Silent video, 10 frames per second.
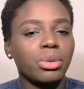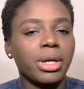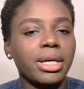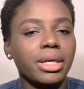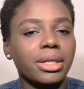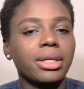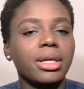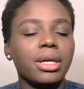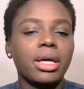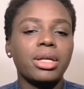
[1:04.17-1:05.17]
way,
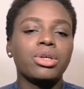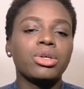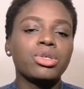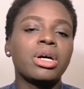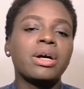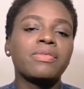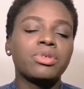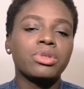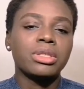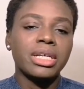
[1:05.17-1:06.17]
and you also have
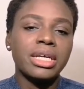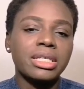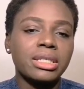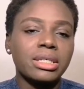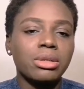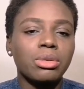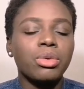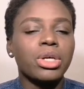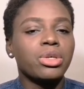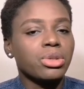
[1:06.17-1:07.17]
to taste
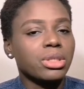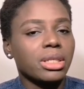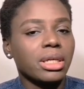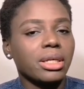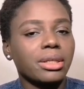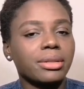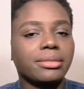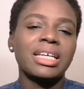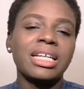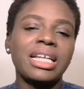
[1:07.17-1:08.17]
when using it.
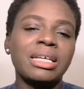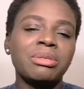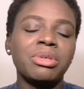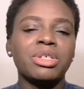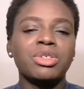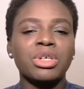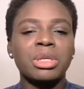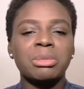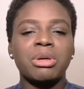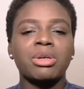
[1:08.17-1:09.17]
Secondly, I'm going to talk
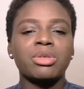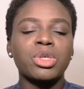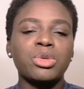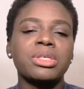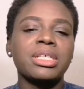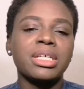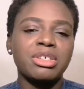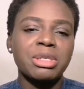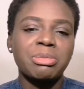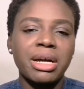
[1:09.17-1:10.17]
about toasting your
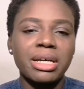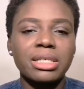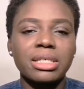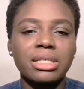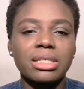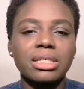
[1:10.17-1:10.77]
spices.